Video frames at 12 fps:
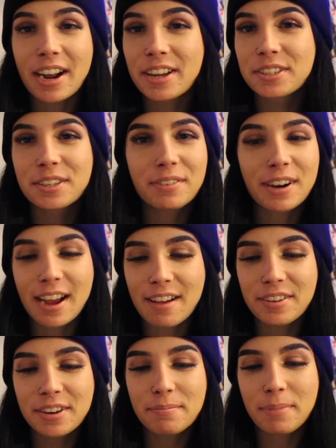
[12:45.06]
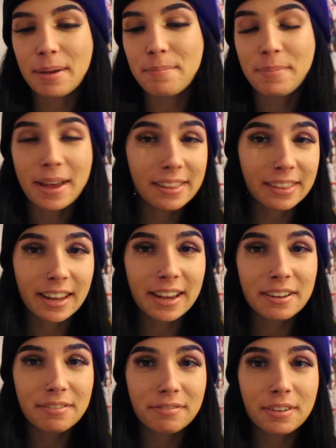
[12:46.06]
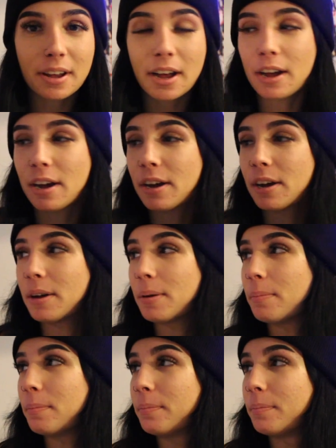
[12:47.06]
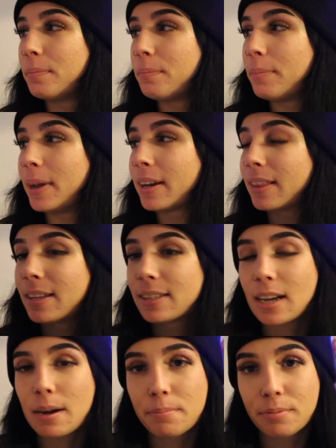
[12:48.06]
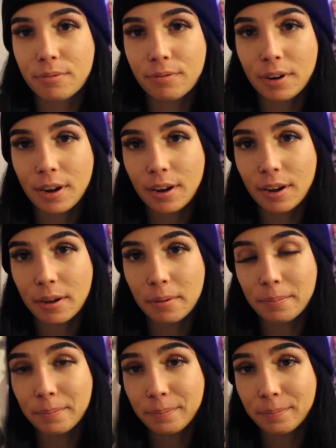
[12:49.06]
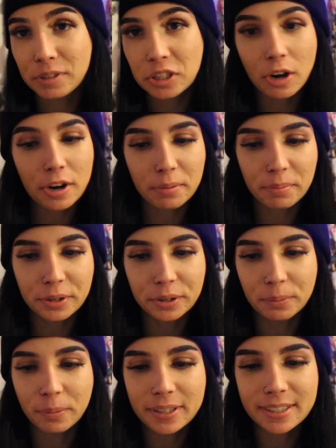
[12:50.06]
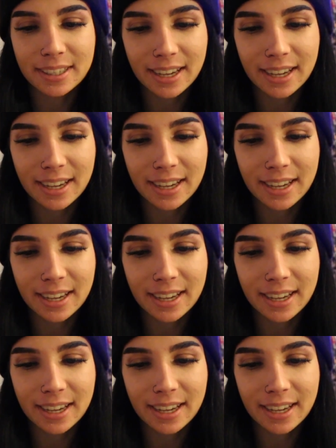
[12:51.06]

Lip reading: Asked for Heaven by Bent Life. Picked this up from Sonic Boom once